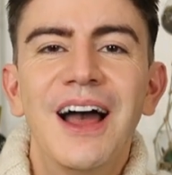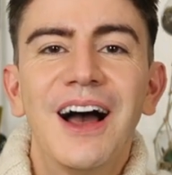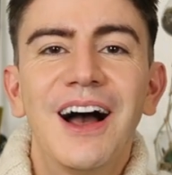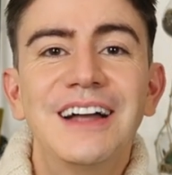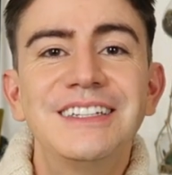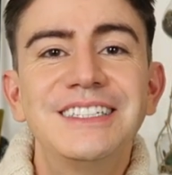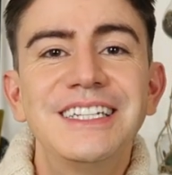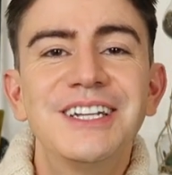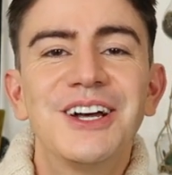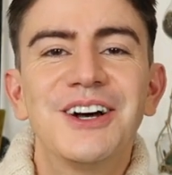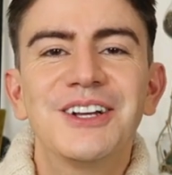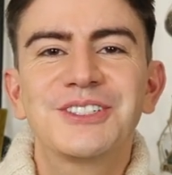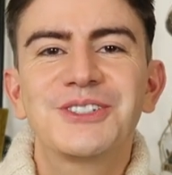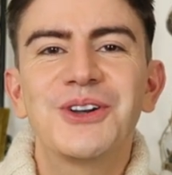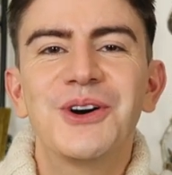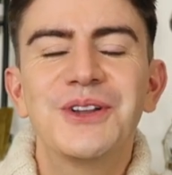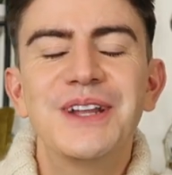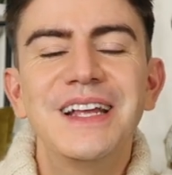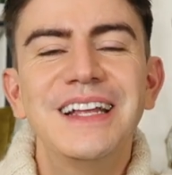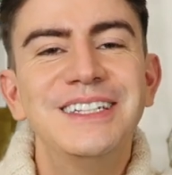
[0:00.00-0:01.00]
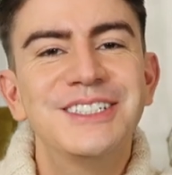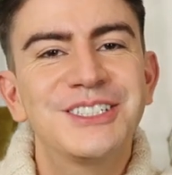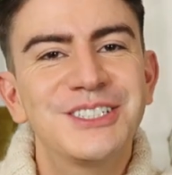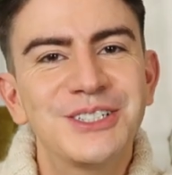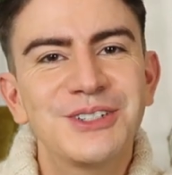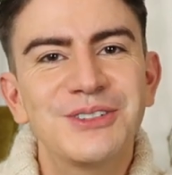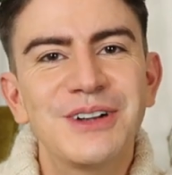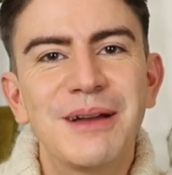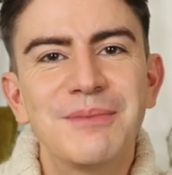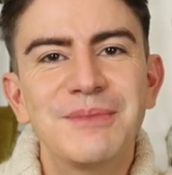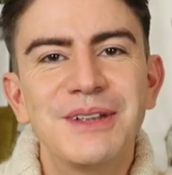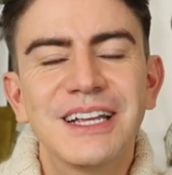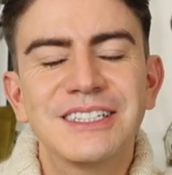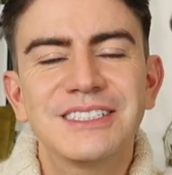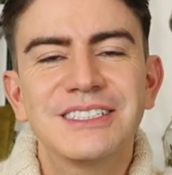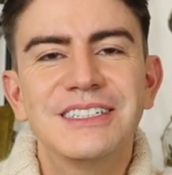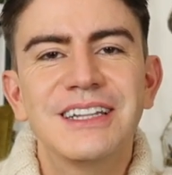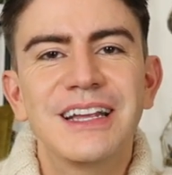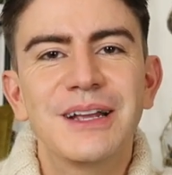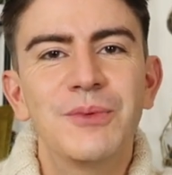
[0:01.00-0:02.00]
I did ask on Instagram
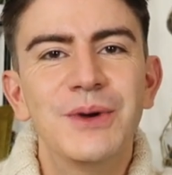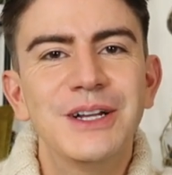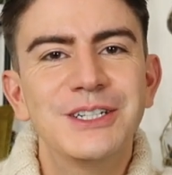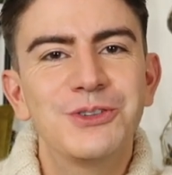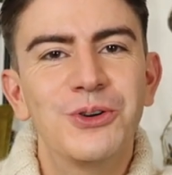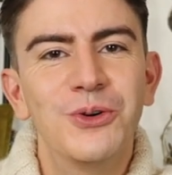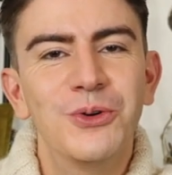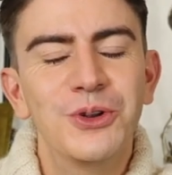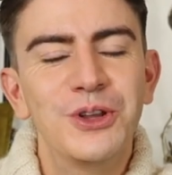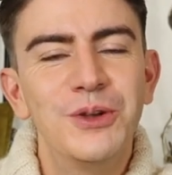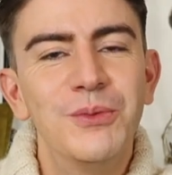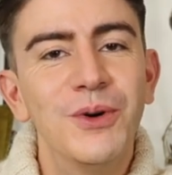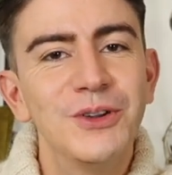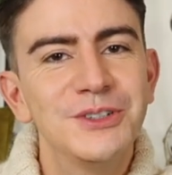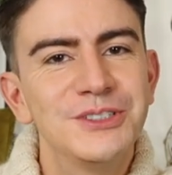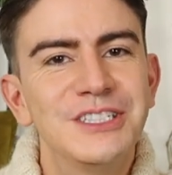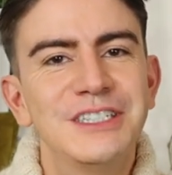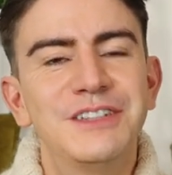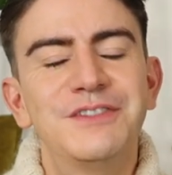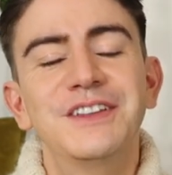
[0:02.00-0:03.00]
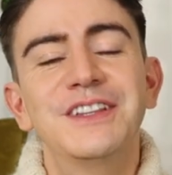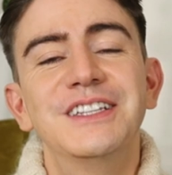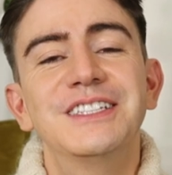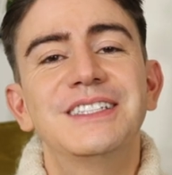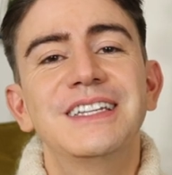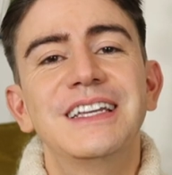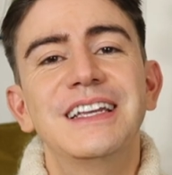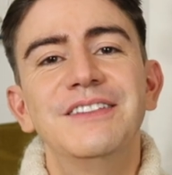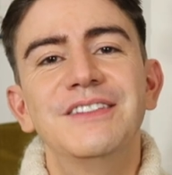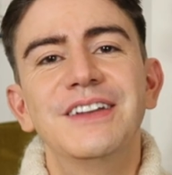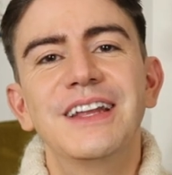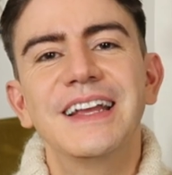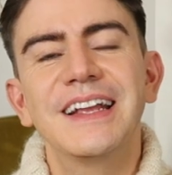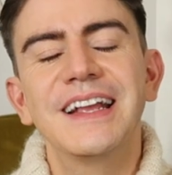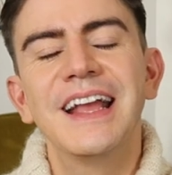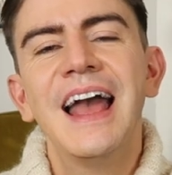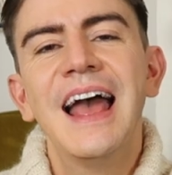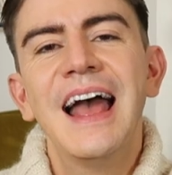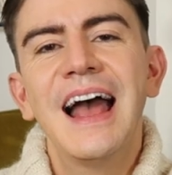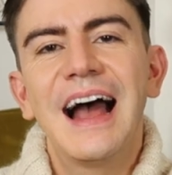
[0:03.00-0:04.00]
yesterday which haul you wanted for this
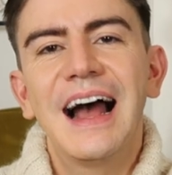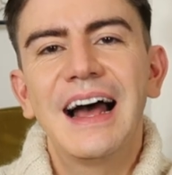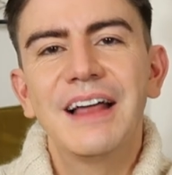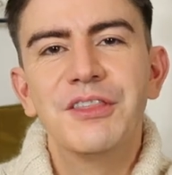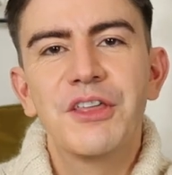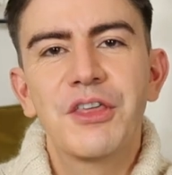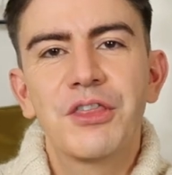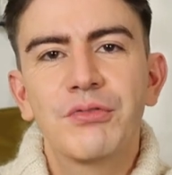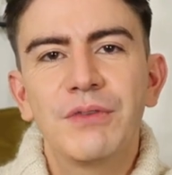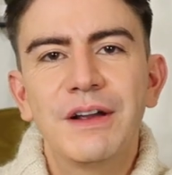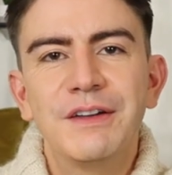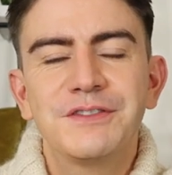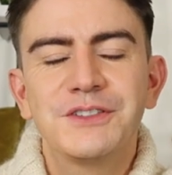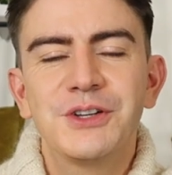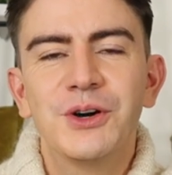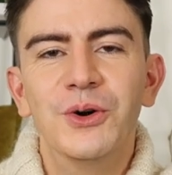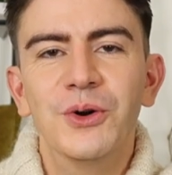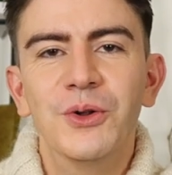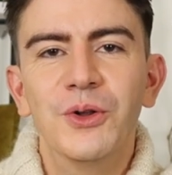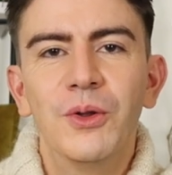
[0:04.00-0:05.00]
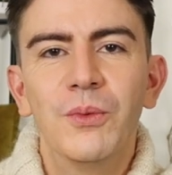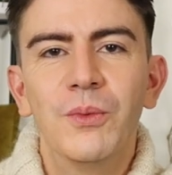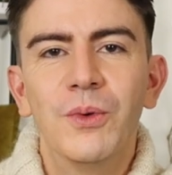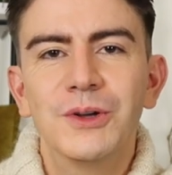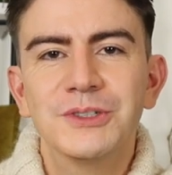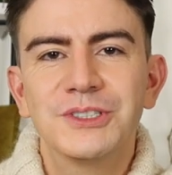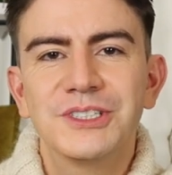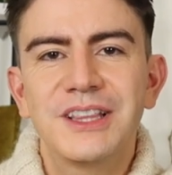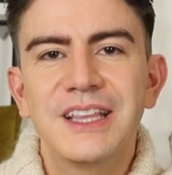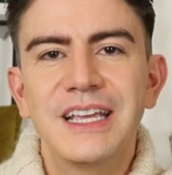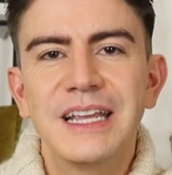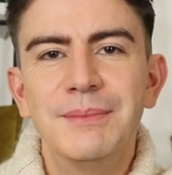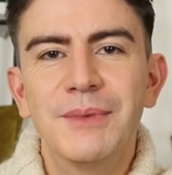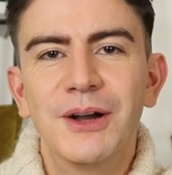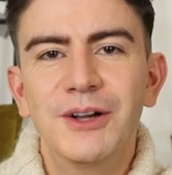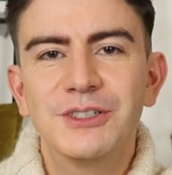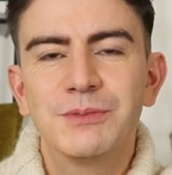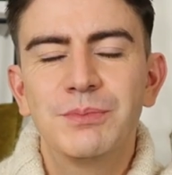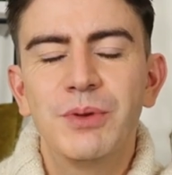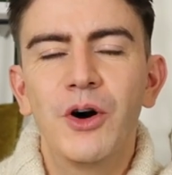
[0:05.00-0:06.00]
evening, and the thrift haul was the
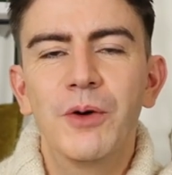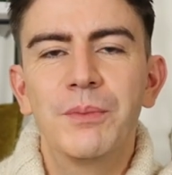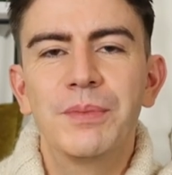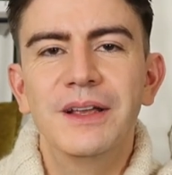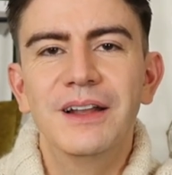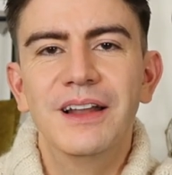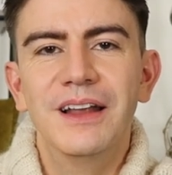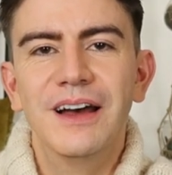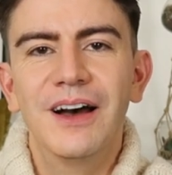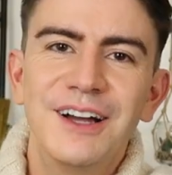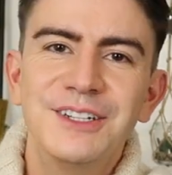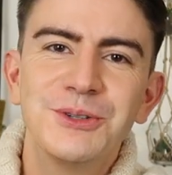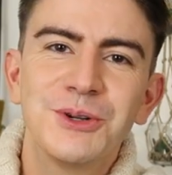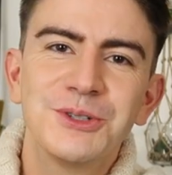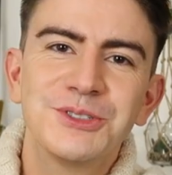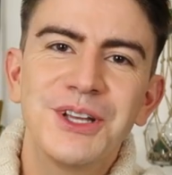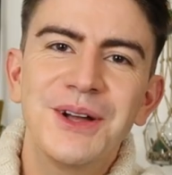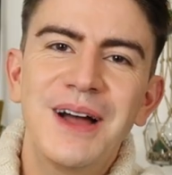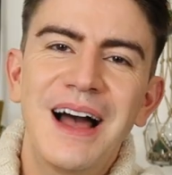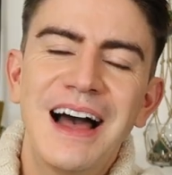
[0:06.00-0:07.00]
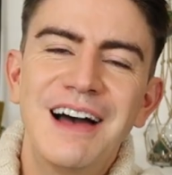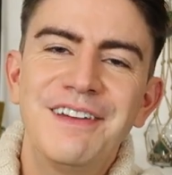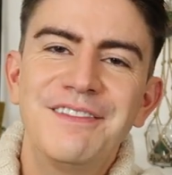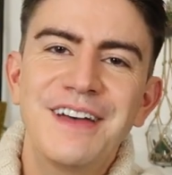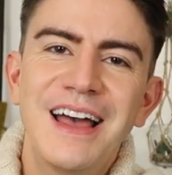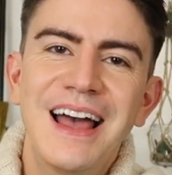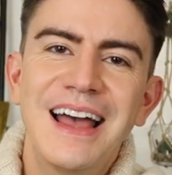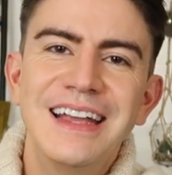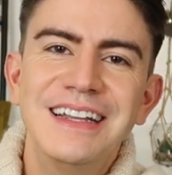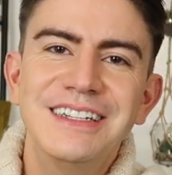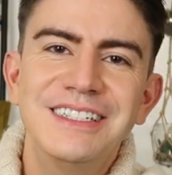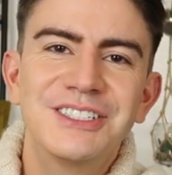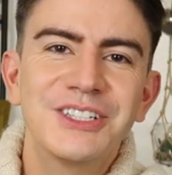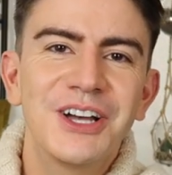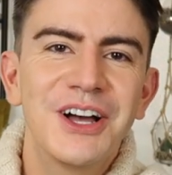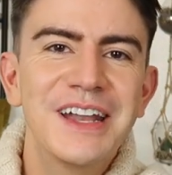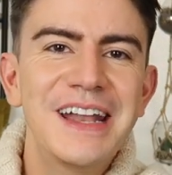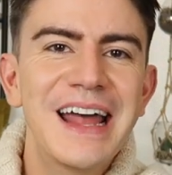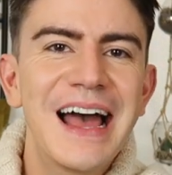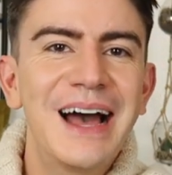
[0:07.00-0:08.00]
most popular. I do also have a
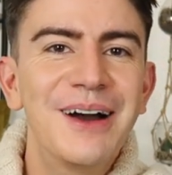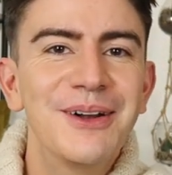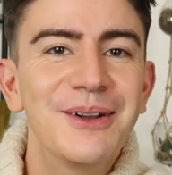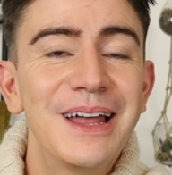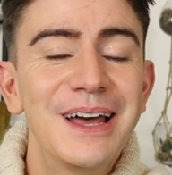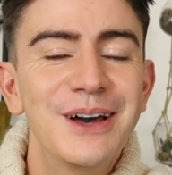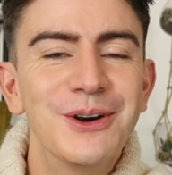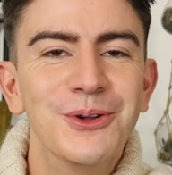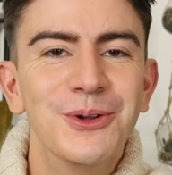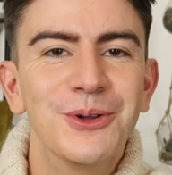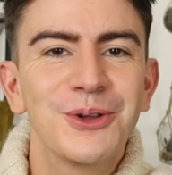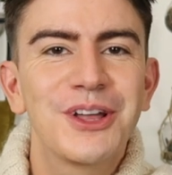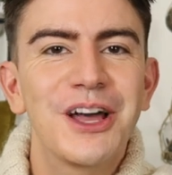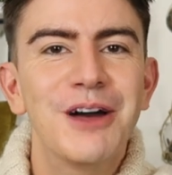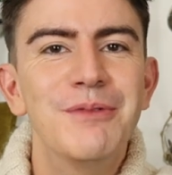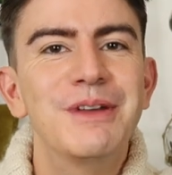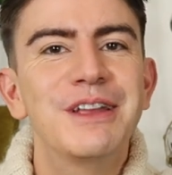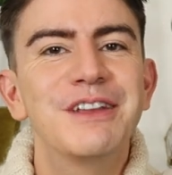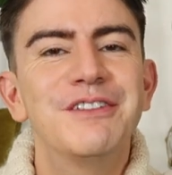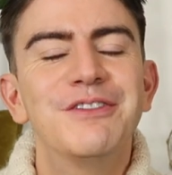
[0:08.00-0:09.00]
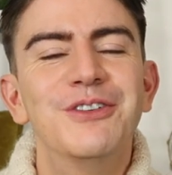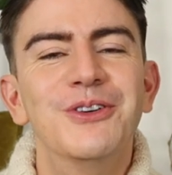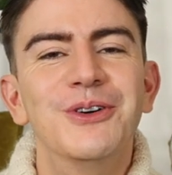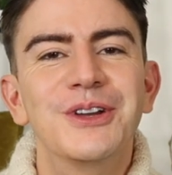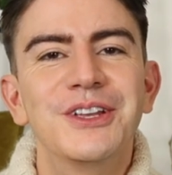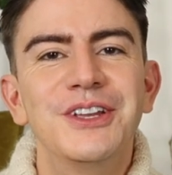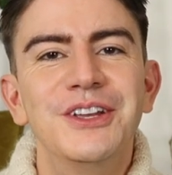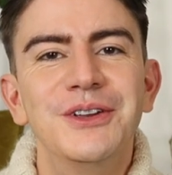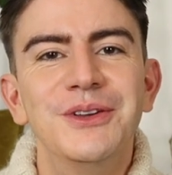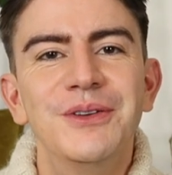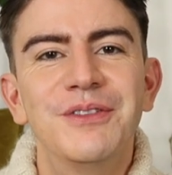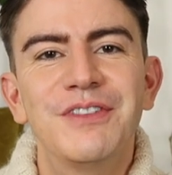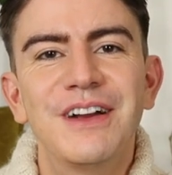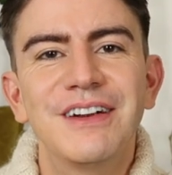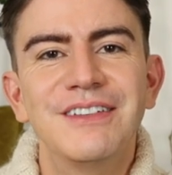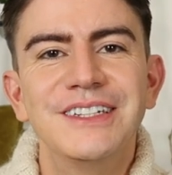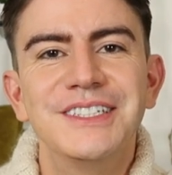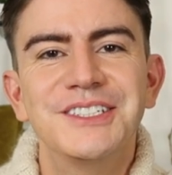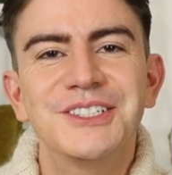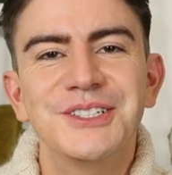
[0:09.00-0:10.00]
designer outlet haul coming for you
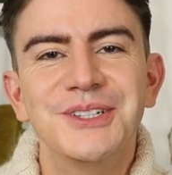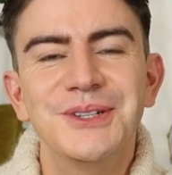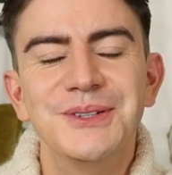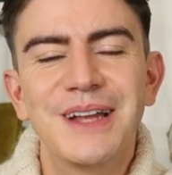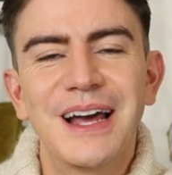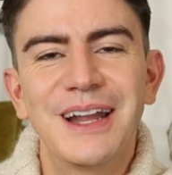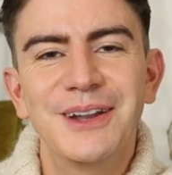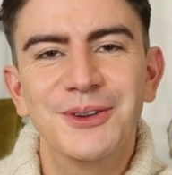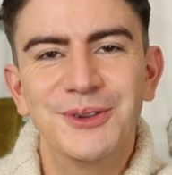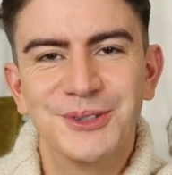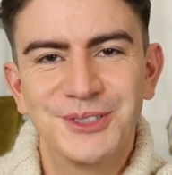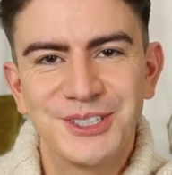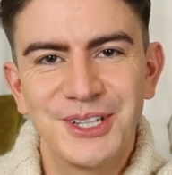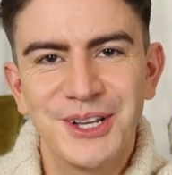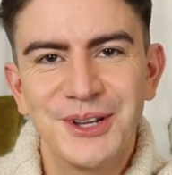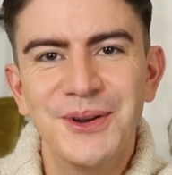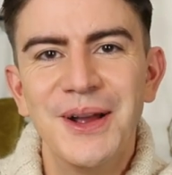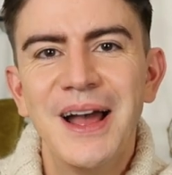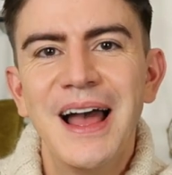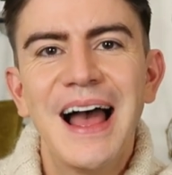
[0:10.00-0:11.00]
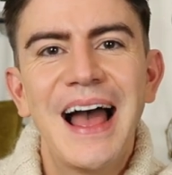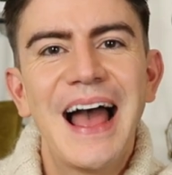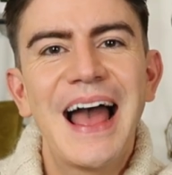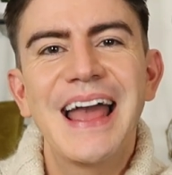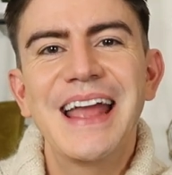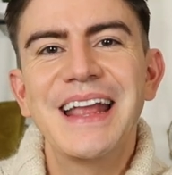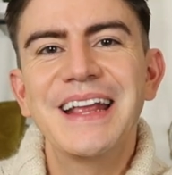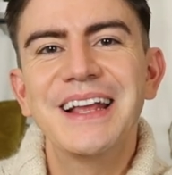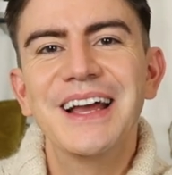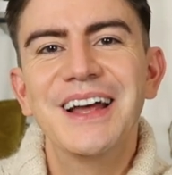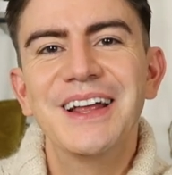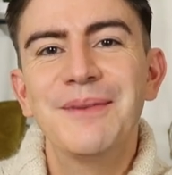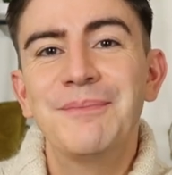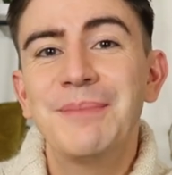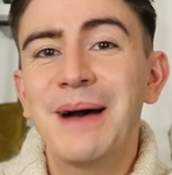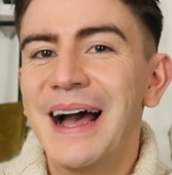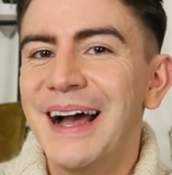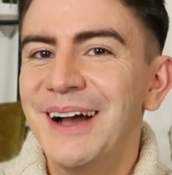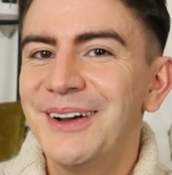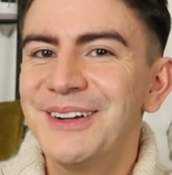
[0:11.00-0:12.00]
very soon, and also a
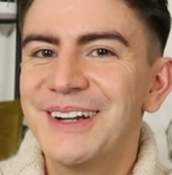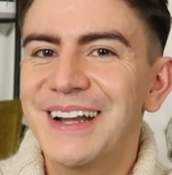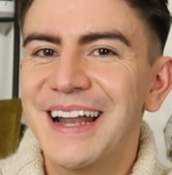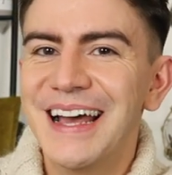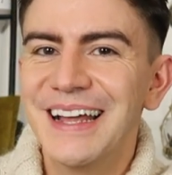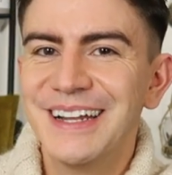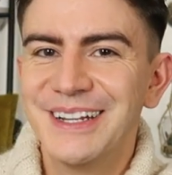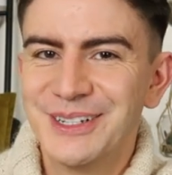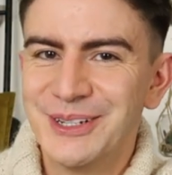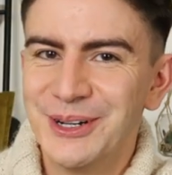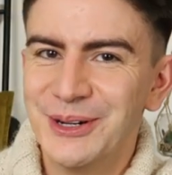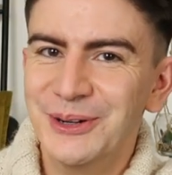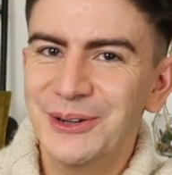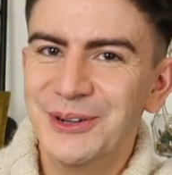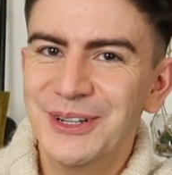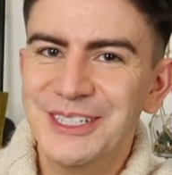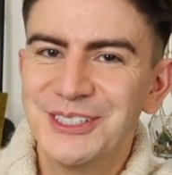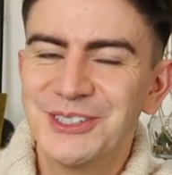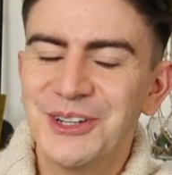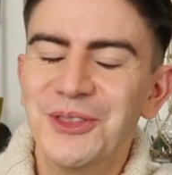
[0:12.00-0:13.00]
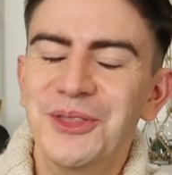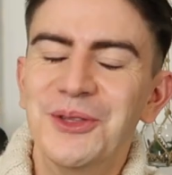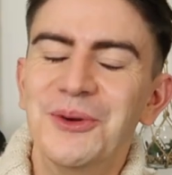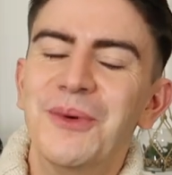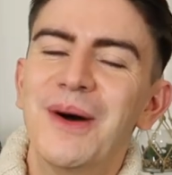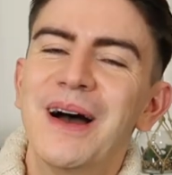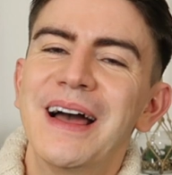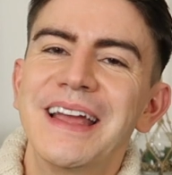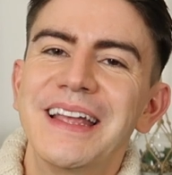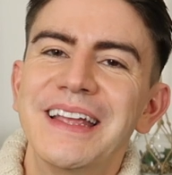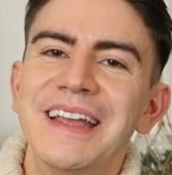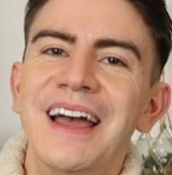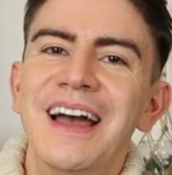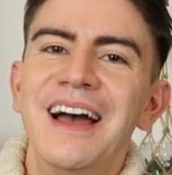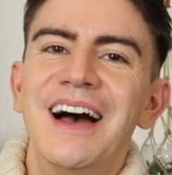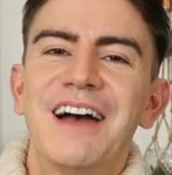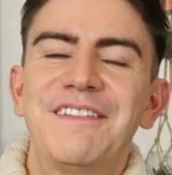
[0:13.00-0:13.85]
Poundland haul is on the way.